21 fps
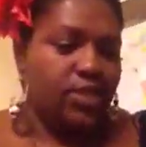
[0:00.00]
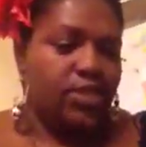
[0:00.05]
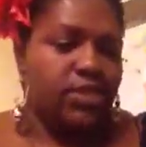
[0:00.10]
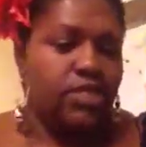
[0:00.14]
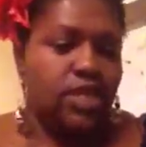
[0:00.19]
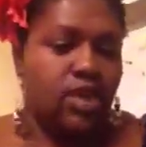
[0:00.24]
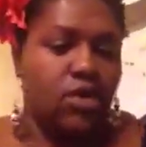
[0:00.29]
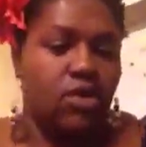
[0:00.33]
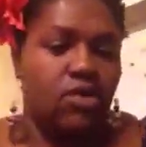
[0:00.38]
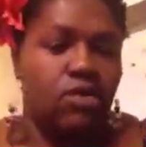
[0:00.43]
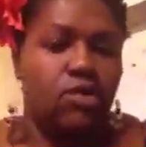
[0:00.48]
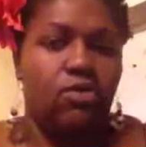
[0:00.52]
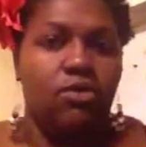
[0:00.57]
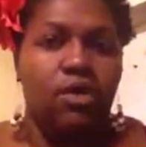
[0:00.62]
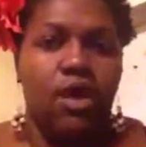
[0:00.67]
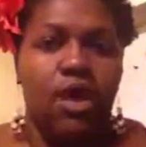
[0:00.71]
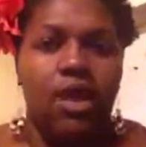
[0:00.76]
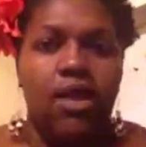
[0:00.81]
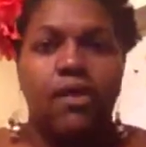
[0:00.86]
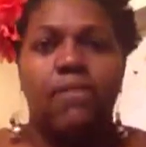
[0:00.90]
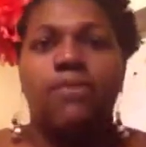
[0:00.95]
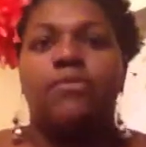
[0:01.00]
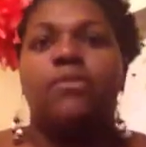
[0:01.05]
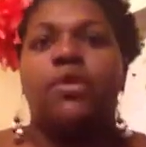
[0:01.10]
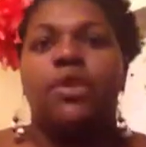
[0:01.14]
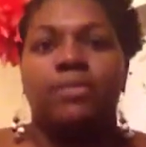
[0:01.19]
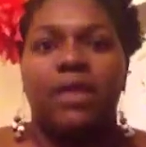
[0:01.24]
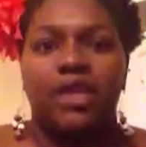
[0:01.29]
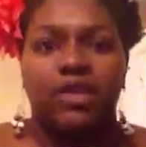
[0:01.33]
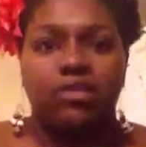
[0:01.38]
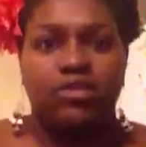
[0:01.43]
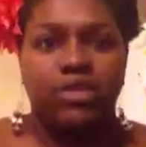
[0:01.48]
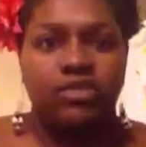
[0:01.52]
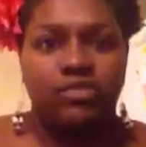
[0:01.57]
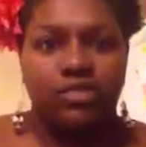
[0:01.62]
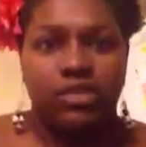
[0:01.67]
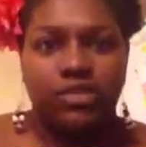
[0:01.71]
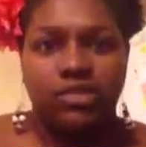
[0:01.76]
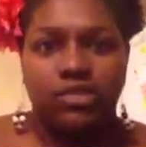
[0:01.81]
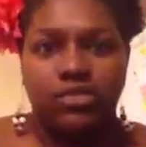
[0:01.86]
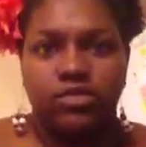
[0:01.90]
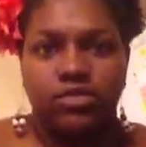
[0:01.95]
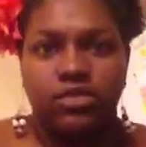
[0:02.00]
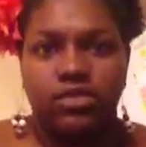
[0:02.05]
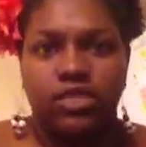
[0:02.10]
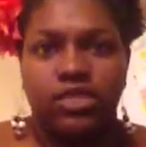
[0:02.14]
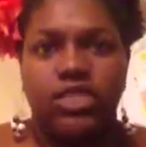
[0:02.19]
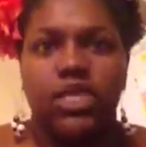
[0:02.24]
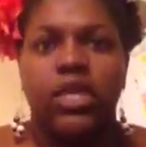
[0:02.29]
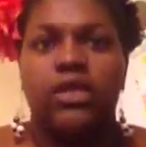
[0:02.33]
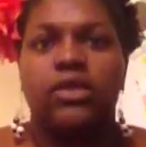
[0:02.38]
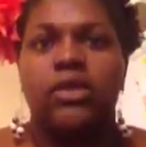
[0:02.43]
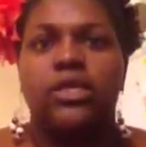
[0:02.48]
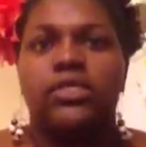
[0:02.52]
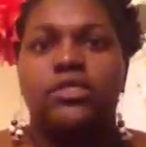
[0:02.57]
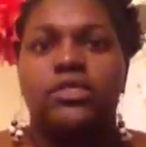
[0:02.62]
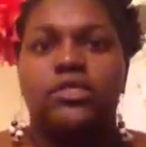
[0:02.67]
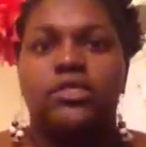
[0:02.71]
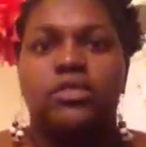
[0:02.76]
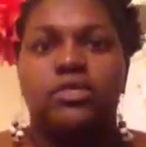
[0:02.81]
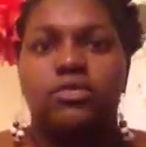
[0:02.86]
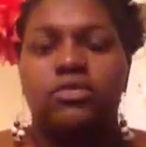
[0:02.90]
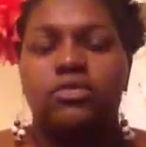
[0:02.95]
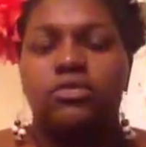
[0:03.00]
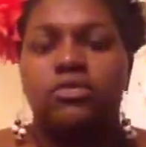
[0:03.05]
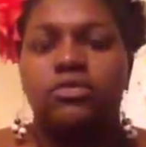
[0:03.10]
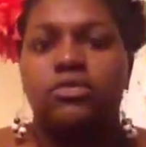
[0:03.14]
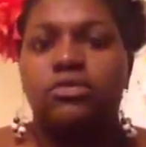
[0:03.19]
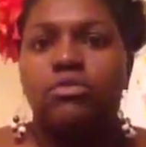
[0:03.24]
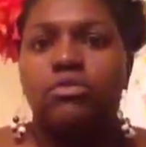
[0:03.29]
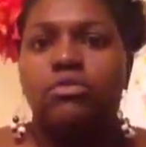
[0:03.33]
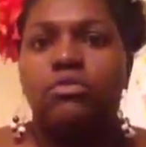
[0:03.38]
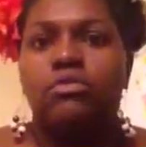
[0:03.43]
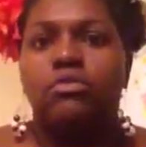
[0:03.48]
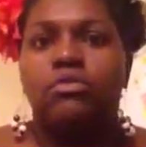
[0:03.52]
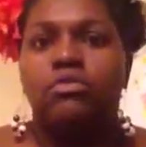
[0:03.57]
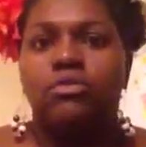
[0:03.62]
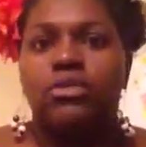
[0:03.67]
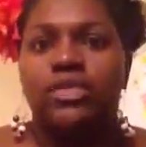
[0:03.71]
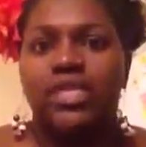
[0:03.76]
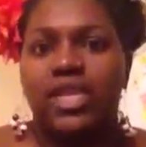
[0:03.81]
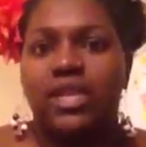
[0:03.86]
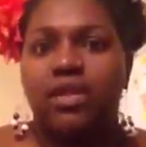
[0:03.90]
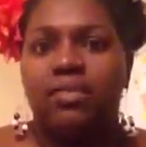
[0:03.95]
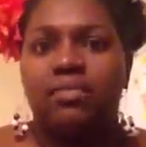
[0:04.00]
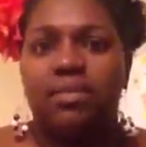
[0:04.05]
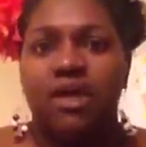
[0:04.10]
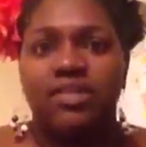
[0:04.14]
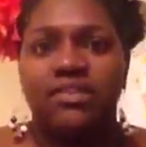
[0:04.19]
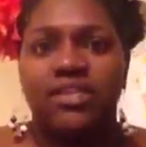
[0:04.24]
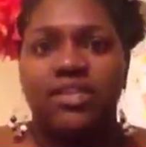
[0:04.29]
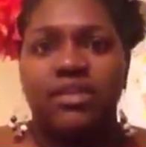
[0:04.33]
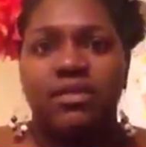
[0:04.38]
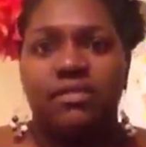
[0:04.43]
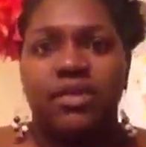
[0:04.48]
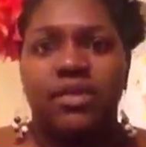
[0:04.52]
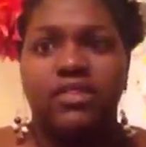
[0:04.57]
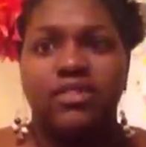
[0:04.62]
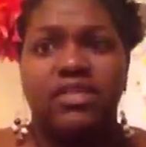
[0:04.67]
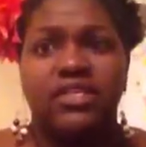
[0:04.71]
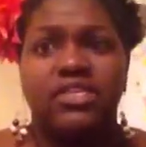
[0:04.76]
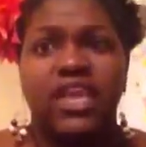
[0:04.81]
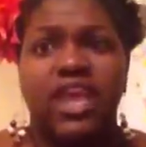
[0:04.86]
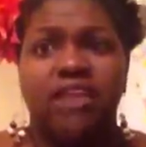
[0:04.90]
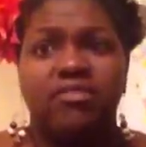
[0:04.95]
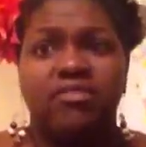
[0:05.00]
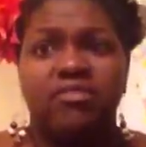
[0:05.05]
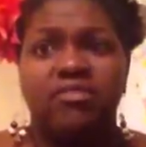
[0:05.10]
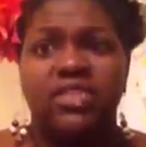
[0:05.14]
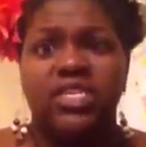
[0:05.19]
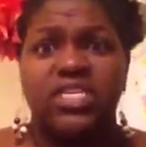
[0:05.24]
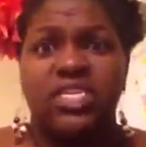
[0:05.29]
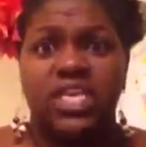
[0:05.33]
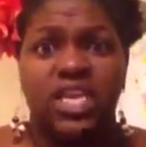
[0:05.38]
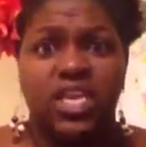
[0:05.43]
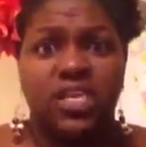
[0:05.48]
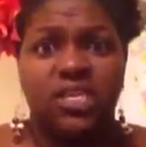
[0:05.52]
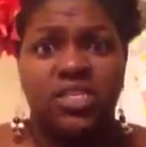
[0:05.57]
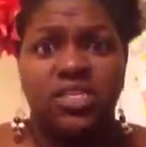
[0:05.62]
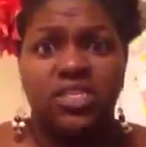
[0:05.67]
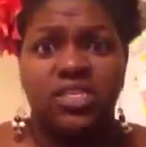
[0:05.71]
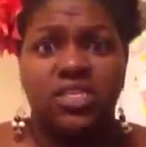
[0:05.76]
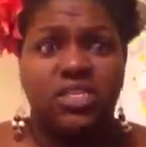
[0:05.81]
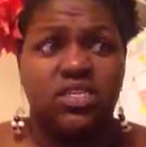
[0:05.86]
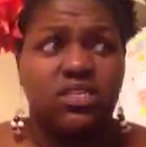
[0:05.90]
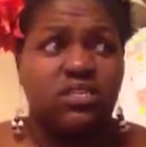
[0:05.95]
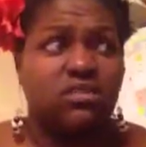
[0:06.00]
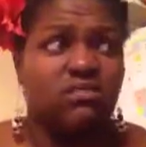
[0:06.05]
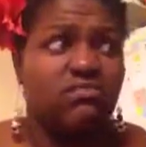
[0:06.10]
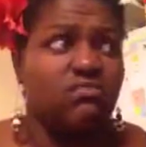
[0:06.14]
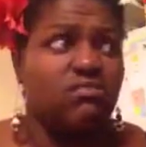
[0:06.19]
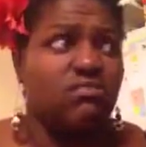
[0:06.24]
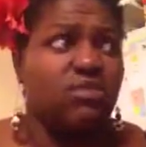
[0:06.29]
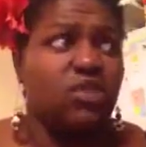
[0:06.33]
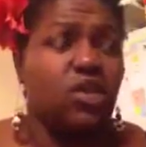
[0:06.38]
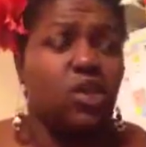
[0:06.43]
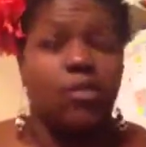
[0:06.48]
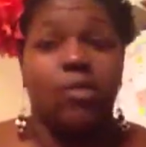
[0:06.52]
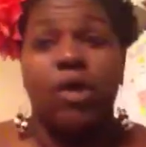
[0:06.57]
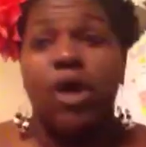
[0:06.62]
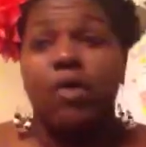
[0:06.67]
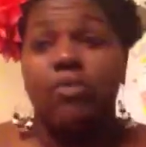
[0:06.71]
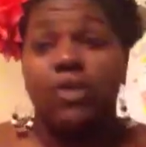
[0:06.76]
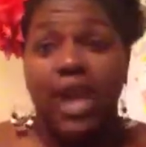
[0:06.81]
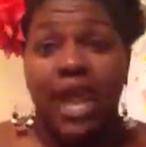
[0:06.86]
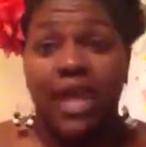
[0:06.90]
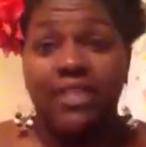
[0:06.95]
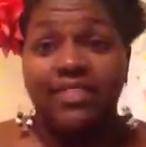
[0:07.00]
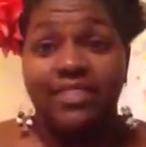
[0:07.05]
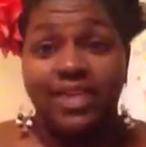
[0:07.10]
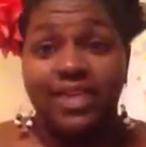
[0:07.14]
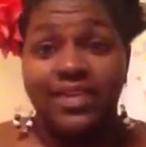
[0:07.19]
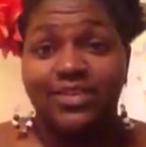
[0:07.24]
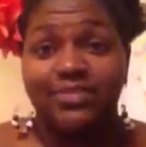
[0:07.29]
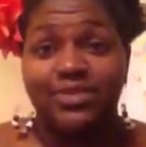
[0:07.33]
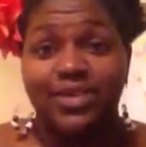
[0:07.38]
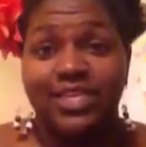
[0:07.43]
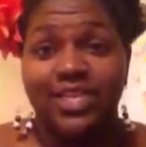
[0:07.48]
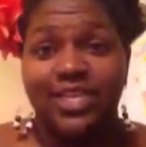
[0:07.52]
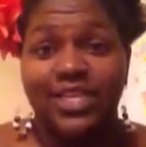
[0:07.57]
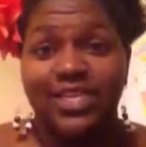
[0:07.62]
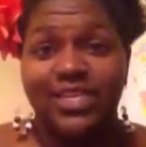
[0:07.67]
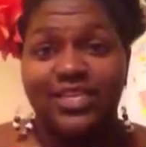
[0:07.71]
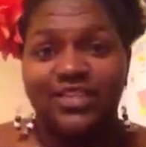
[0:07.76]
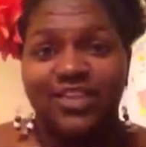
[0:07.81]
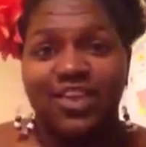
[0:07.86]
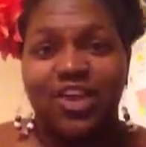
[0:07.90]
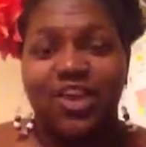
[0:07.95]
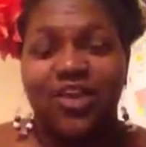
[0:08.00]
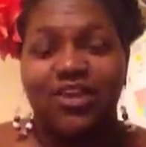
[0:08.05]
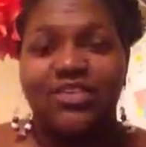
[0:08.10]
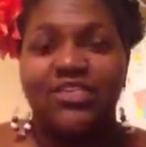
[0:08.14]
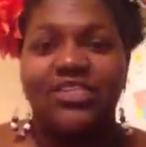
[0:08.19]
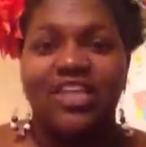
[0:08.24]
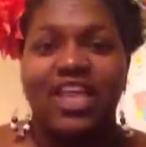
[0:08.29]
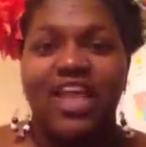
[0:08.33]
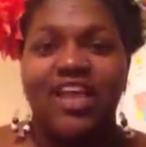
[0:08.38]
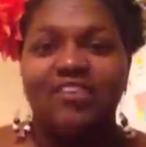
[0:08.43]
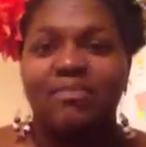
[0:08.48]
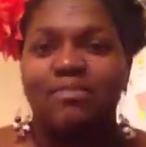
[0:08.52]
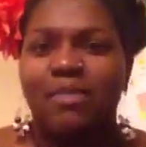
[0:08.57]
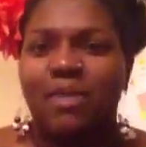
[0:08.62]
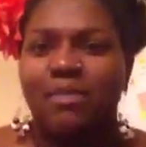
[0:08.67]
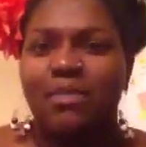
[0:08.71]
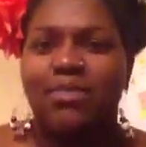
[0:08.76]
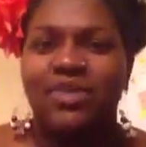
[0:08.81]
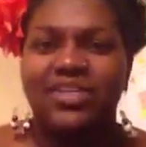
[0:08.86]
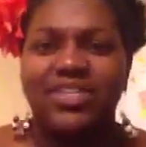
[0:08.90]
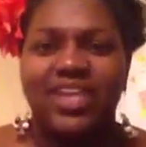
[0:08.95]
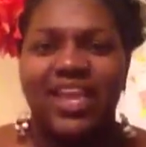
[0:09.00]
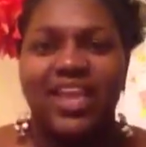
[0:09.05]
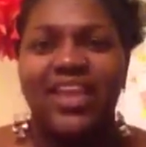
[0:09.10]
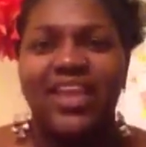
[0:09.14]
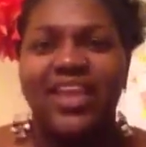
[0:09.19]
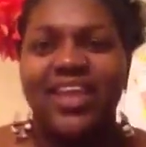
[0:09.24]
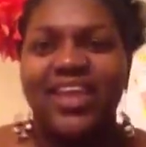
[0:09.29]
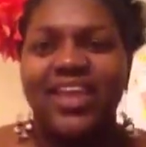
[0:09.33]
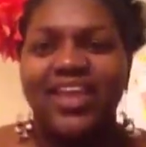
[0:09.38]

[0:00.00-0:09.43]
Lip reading: So one of my New Year's resolutions this year is to knit a project a month because I have a ridiculous yarn, well, what I think is ridiculous yarn stash, and maybe one day